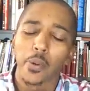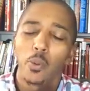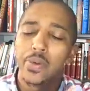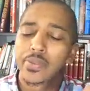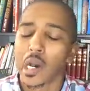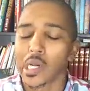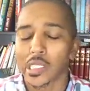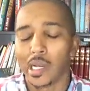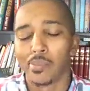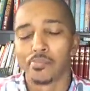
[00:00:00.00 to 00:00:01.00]
We've talked
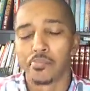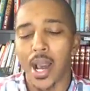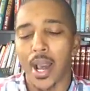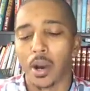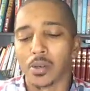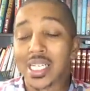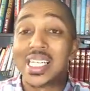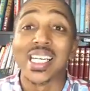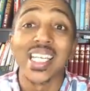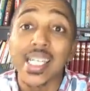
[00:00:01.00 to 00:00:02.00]
about
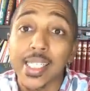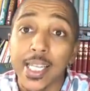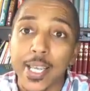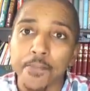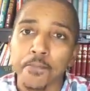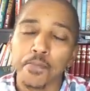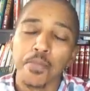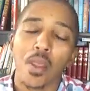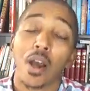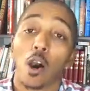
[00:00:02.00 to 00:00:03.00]
gluttony
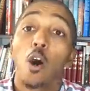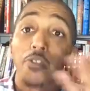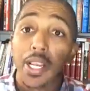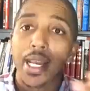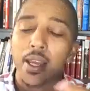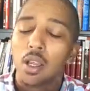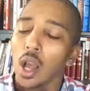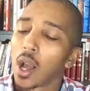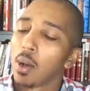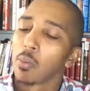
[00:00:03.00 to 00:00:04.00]
uh, overeating.
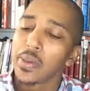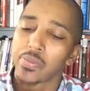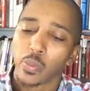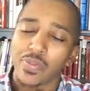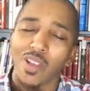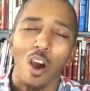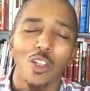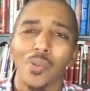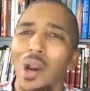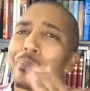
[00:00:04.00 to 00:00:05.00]
Um, we've we
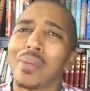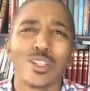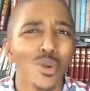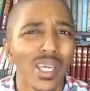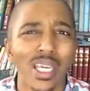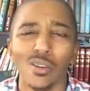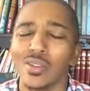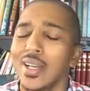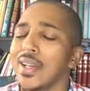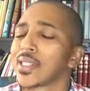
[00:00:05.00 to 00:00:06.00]
talked about mental
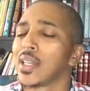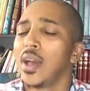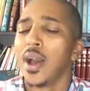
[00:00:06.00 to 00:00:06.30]
illness.